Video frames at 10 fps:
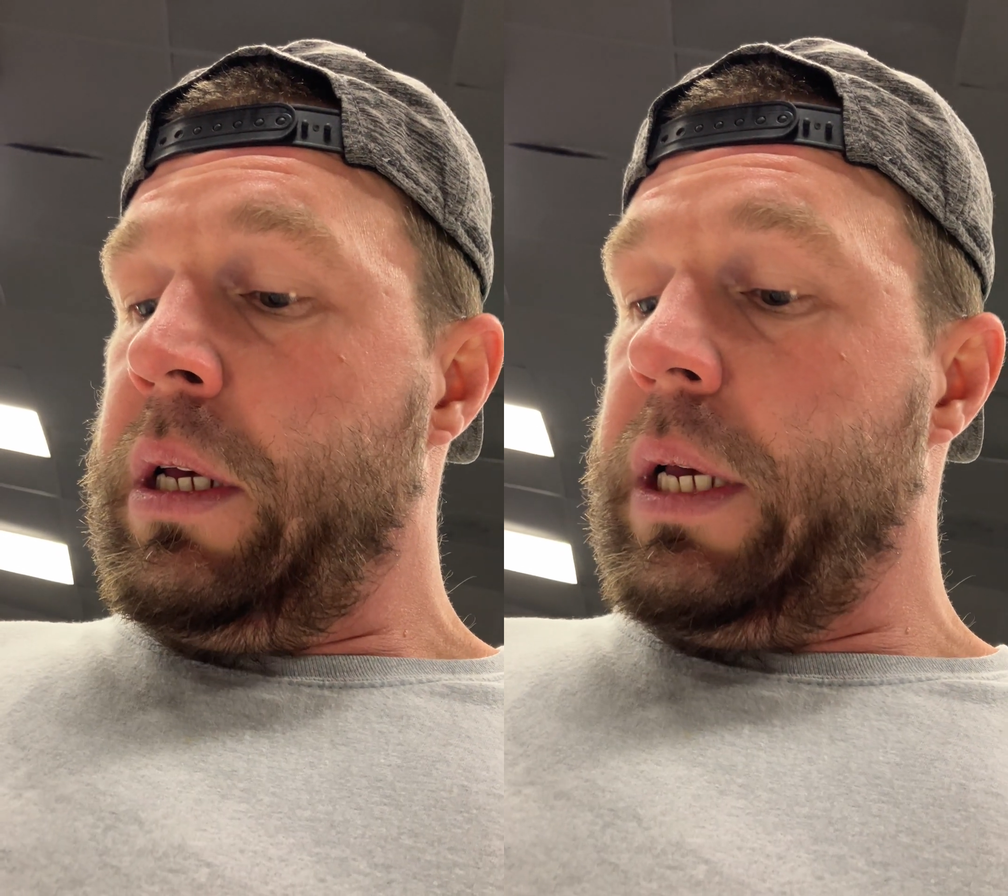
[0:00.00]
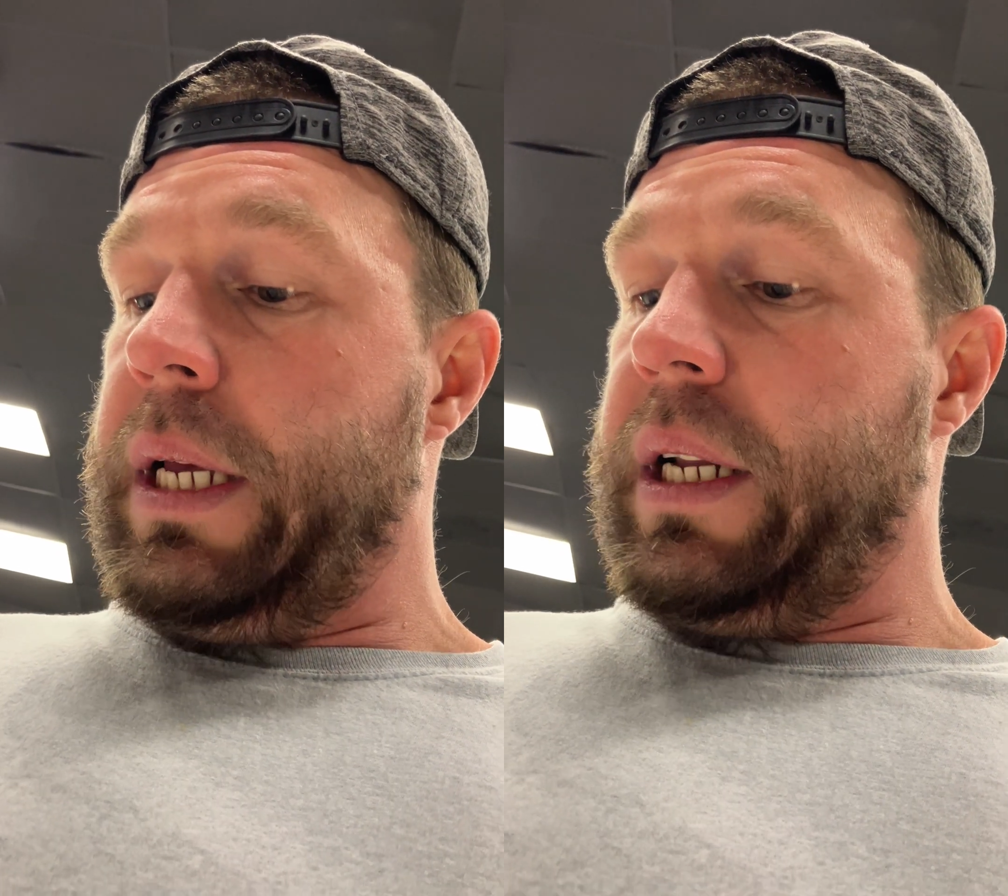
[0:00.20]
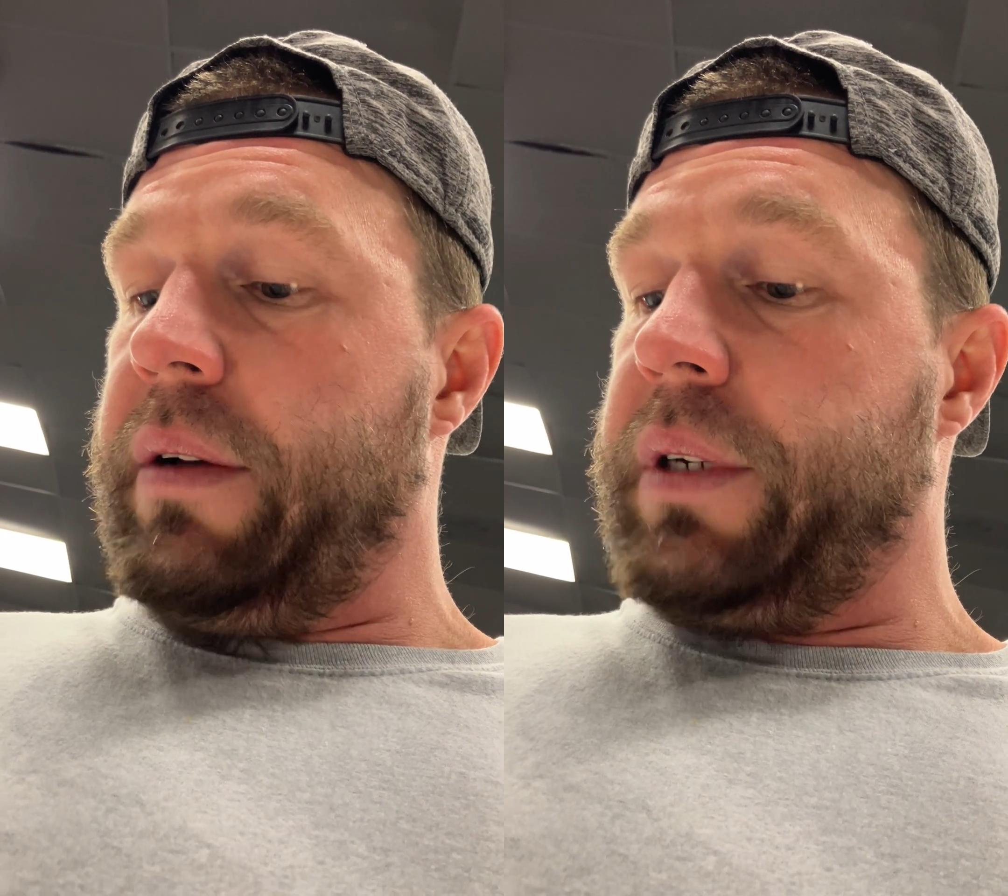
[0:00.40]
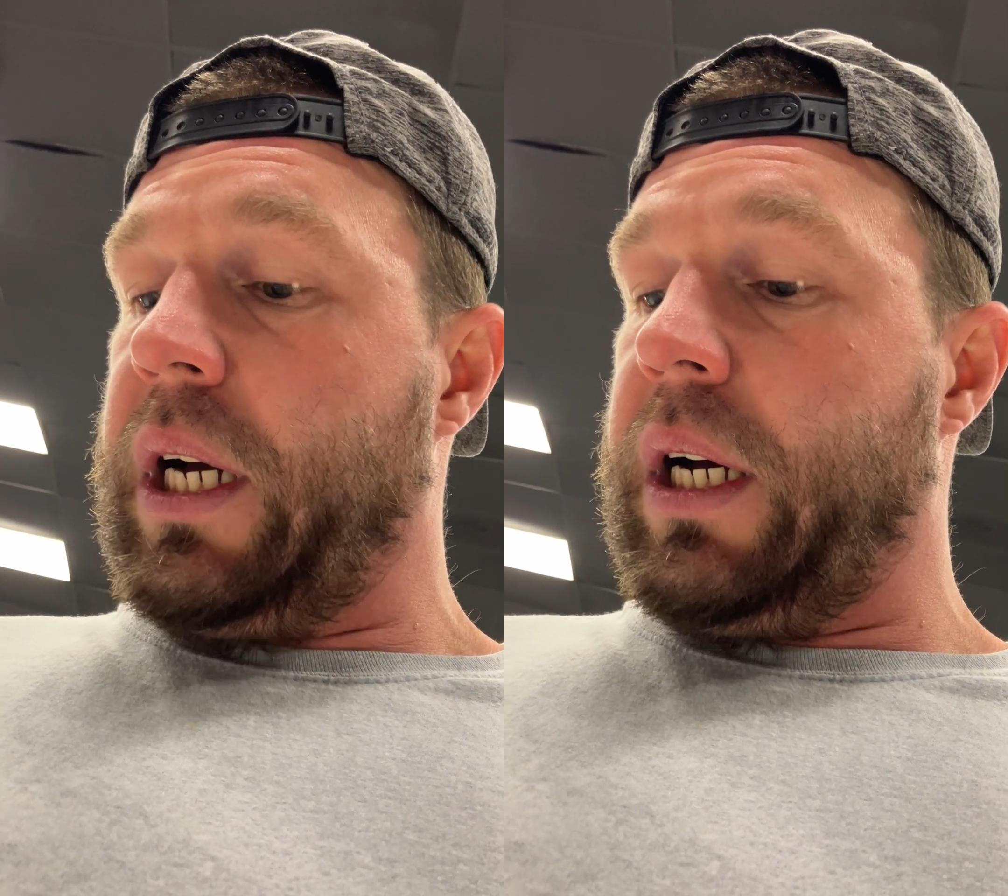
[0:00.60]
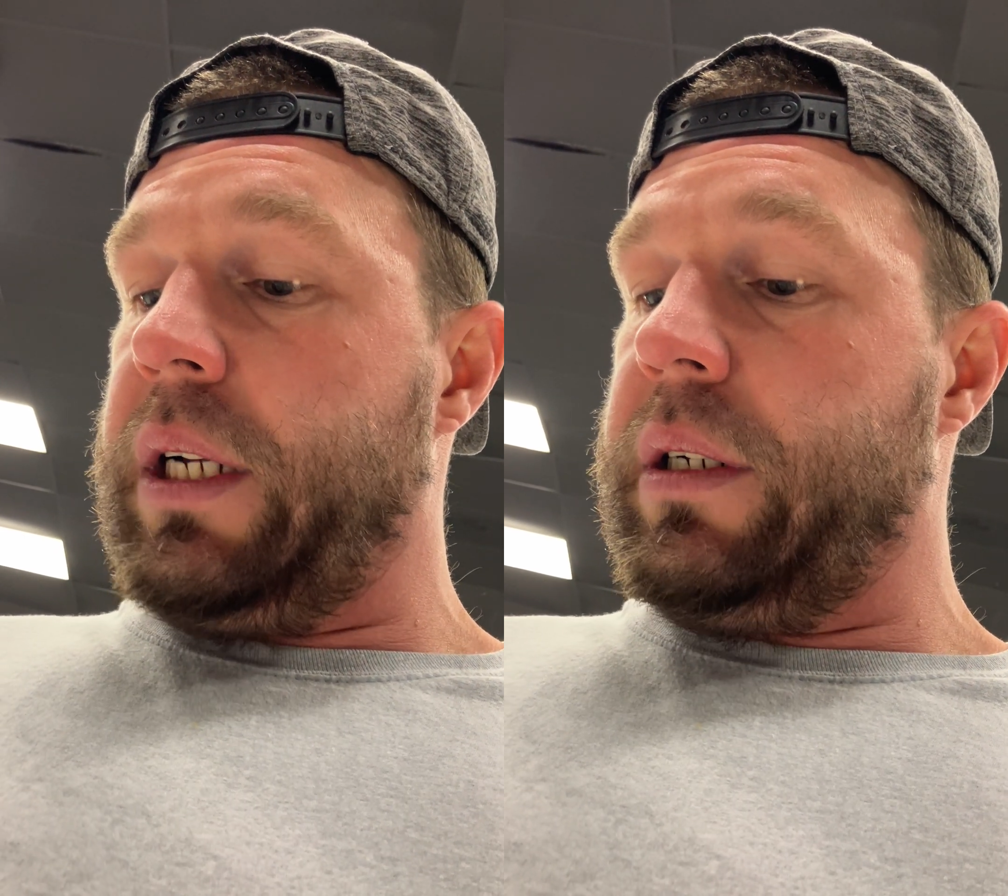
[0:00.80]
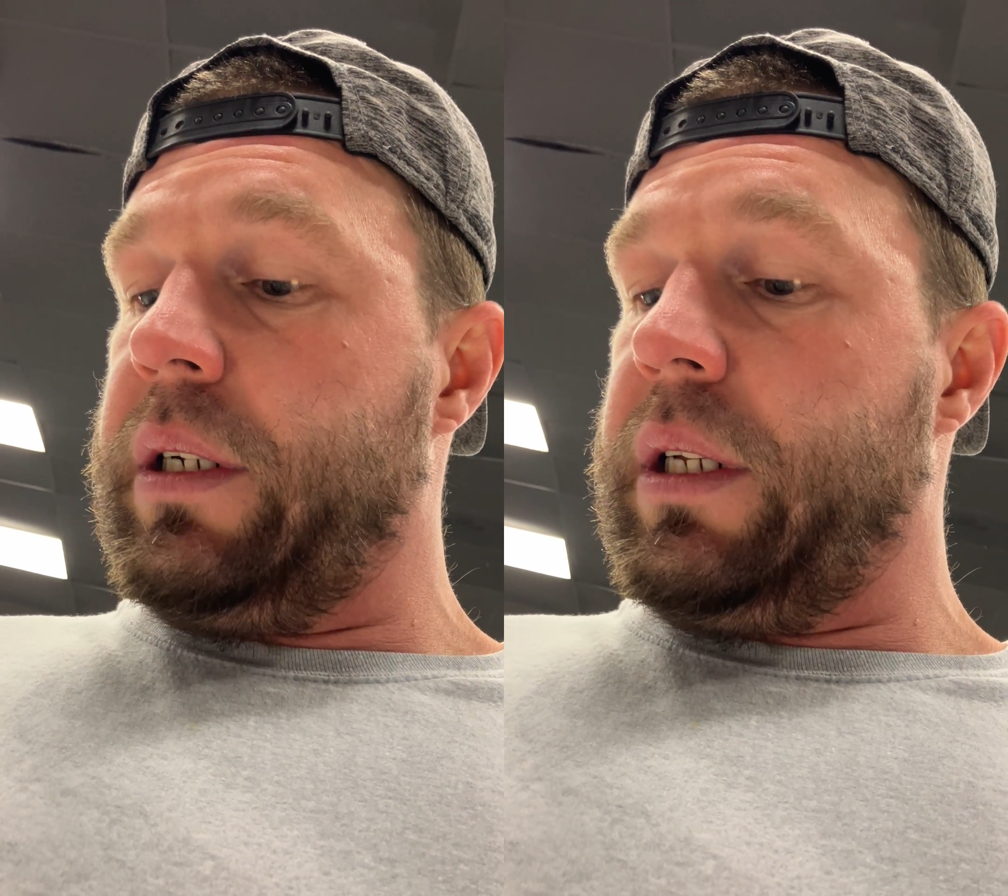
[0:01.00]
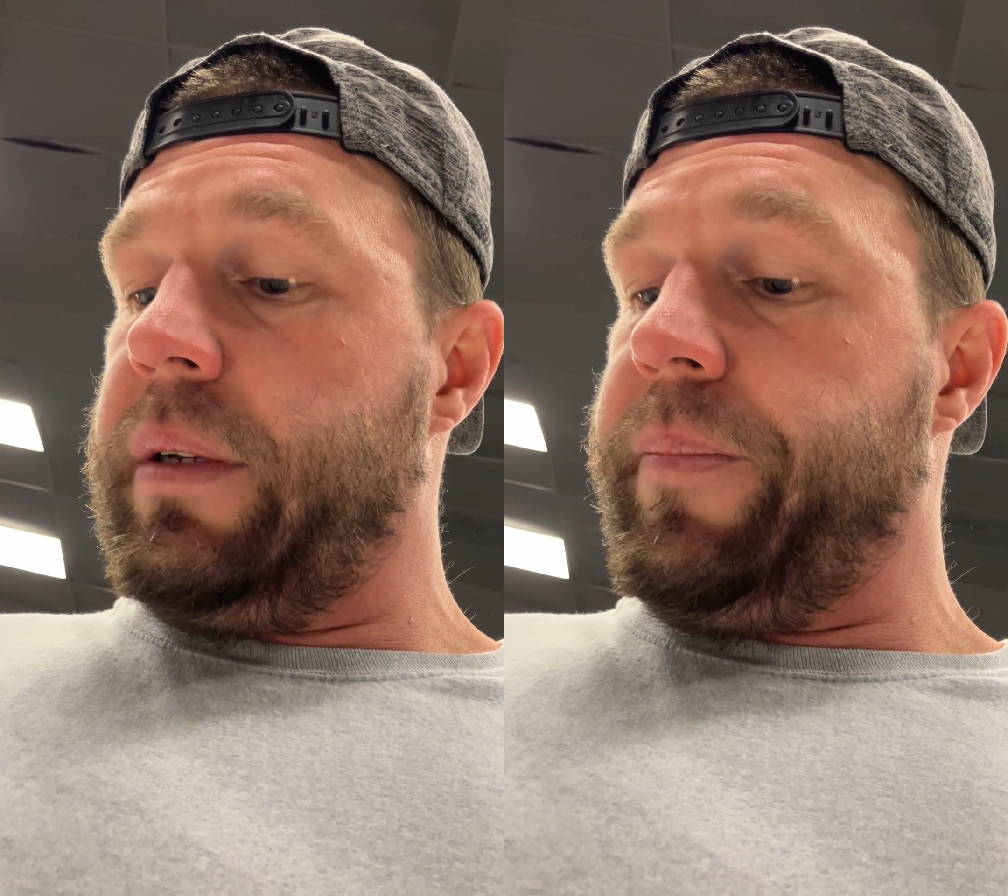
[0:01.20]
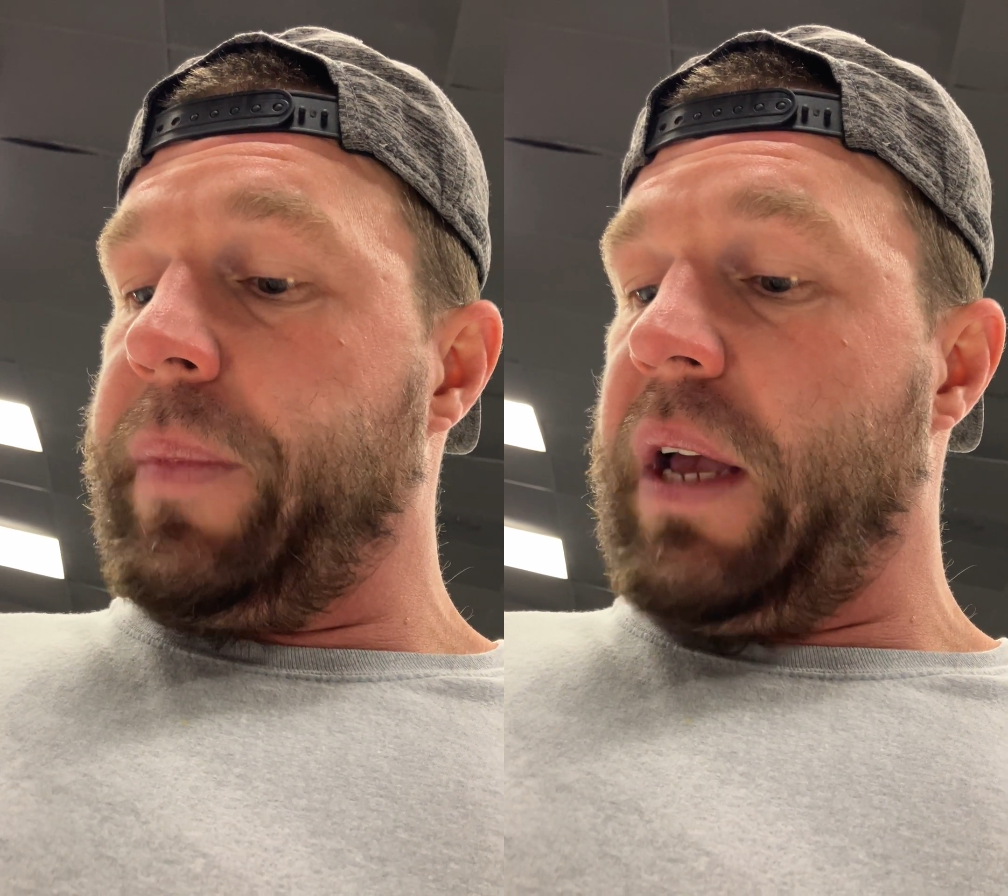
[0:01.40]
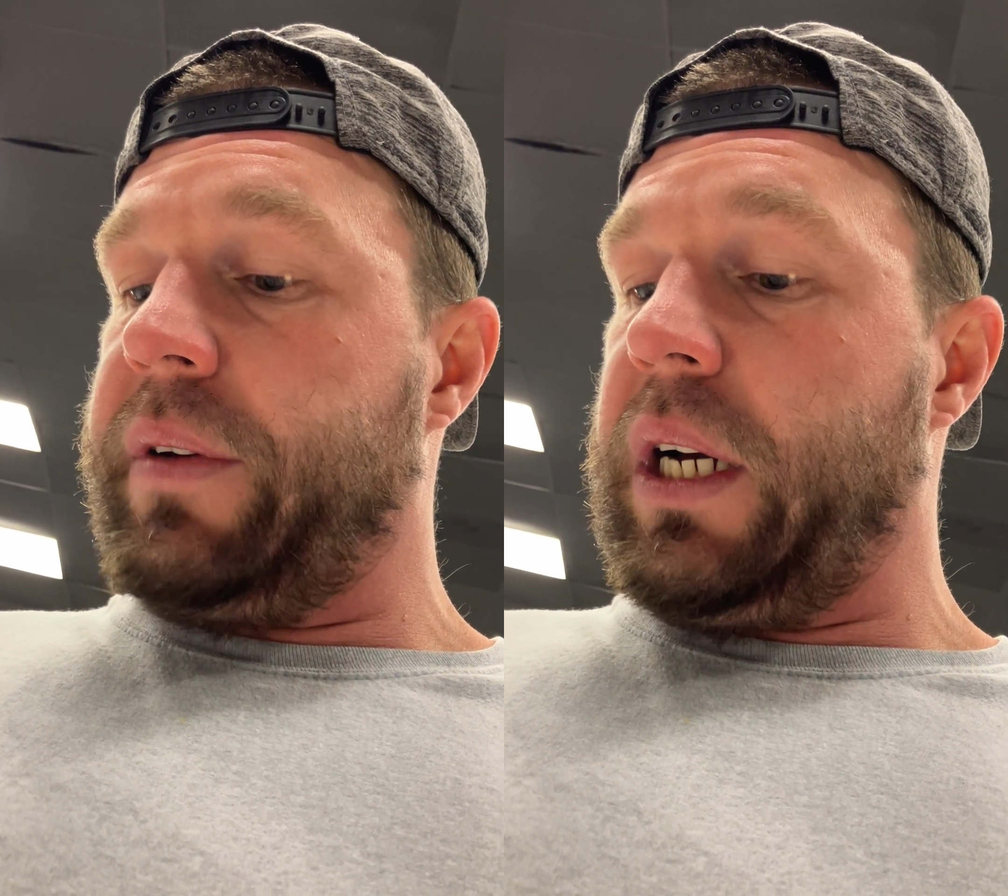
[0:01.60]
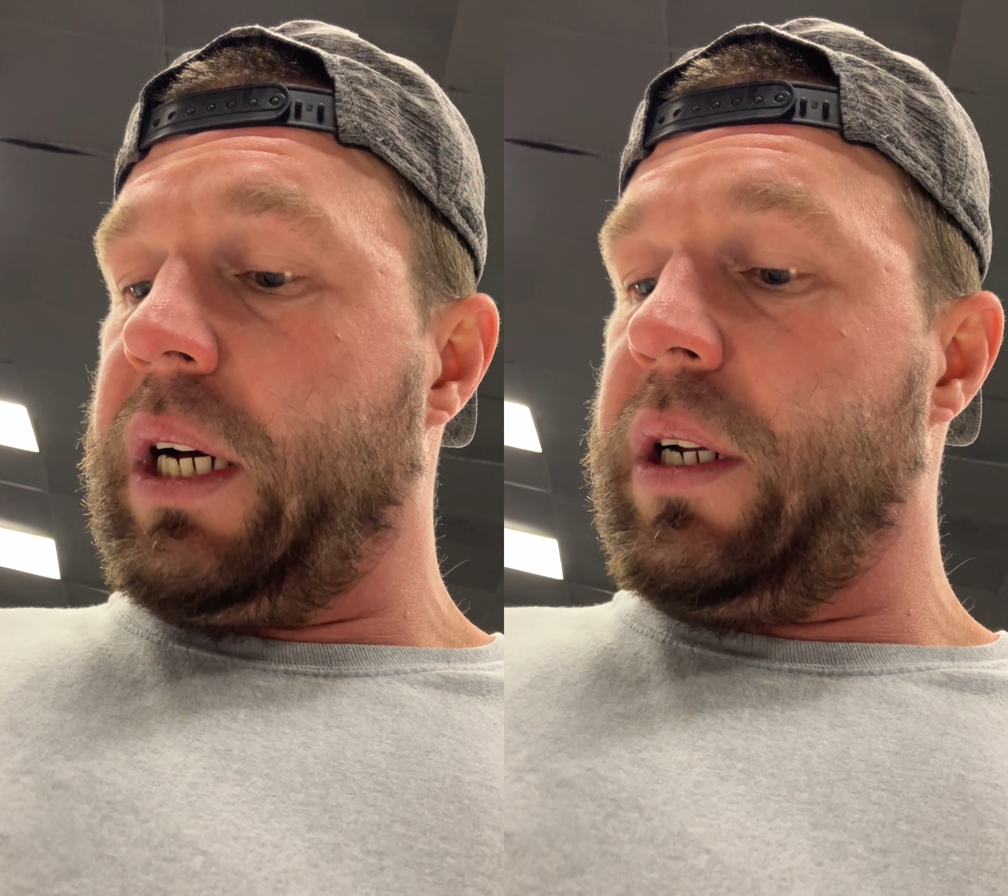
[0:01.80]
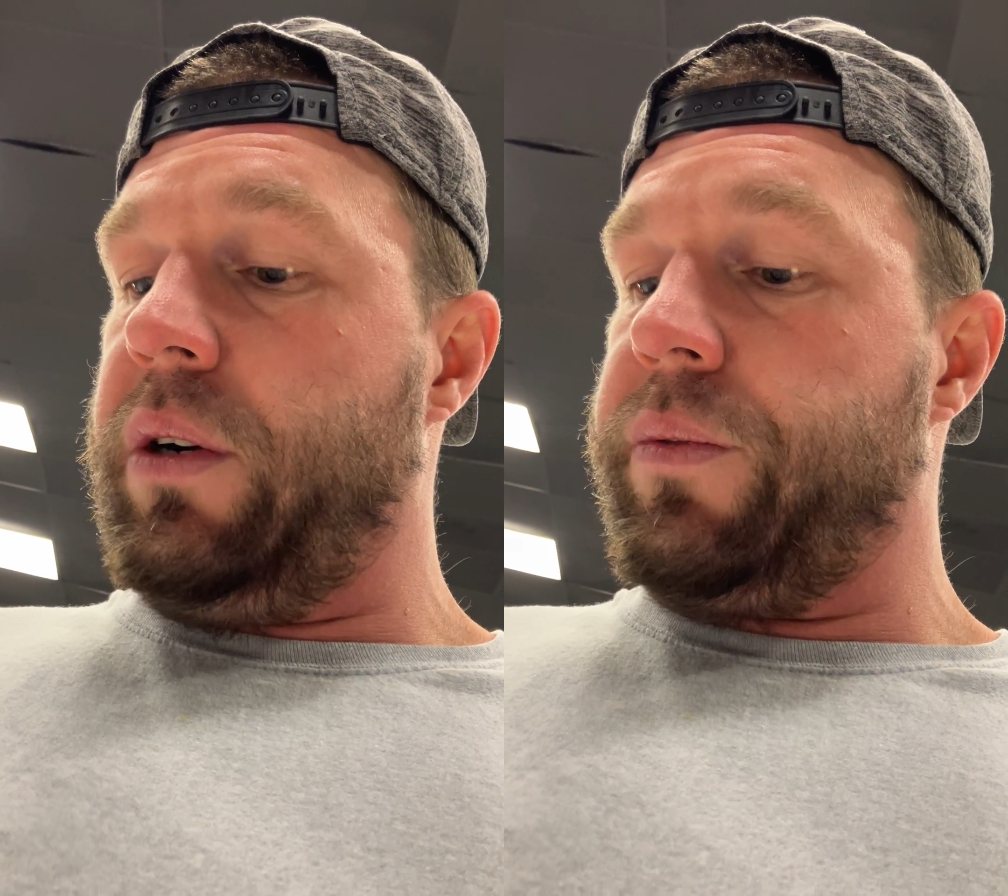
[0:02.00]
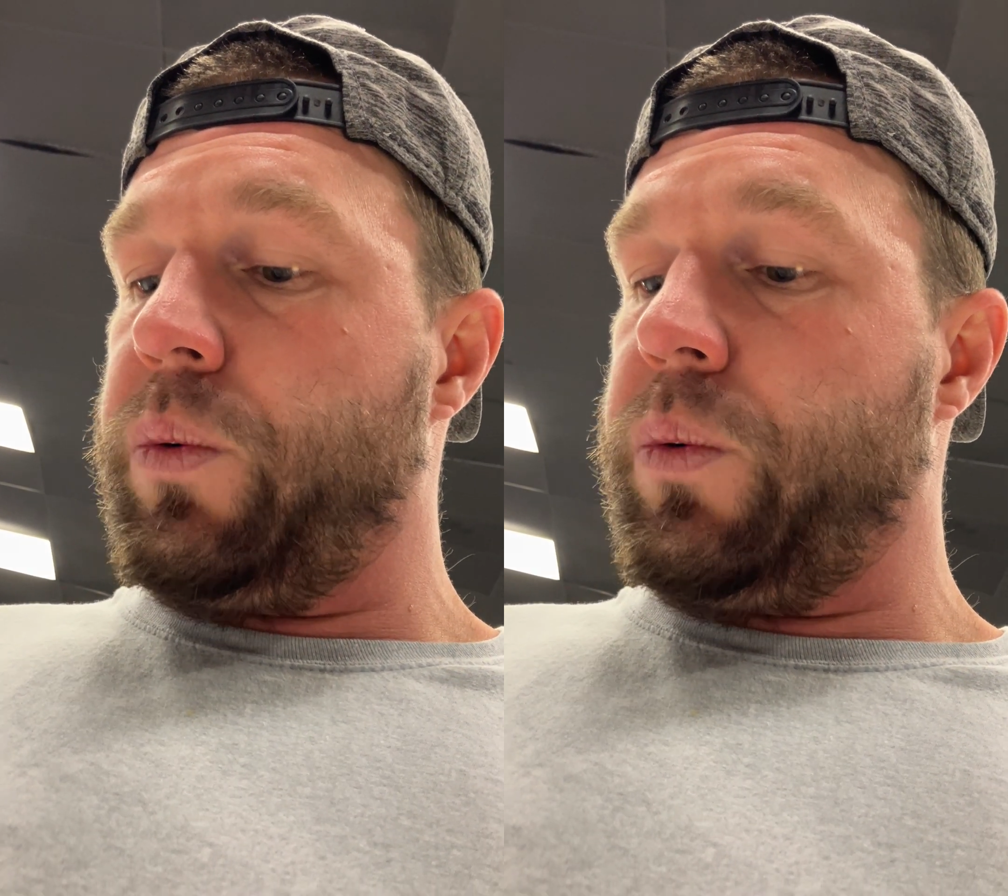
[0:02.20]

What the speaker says: And I've caught over